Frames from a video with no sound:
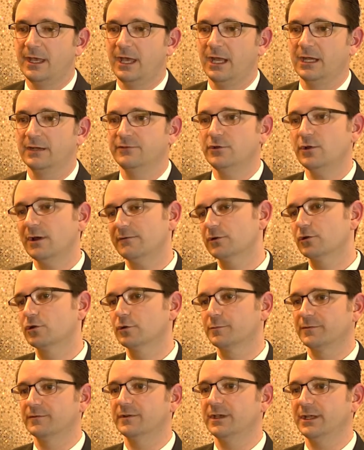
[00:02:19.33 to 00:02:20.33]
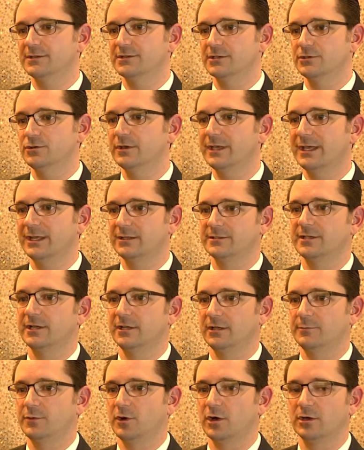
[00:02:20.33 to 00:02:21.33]
And if you have a group of kids and you can't
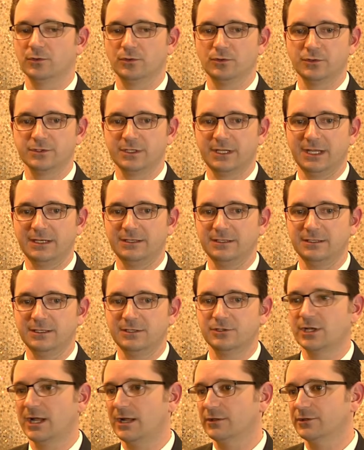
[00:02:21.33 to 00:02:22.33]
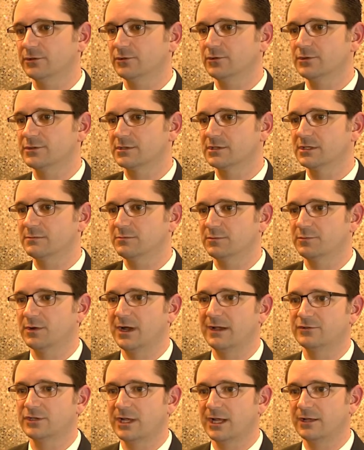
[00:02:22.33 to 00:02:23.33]
tell apart who's an ADD child and who's a
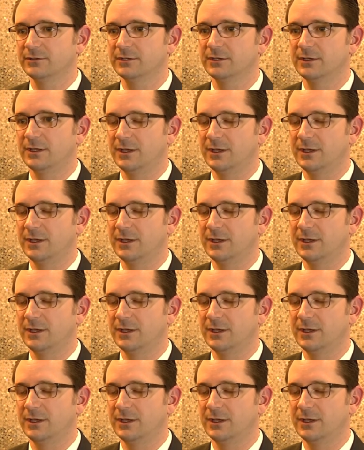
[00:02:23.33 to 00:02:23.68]
sleep-deprived child,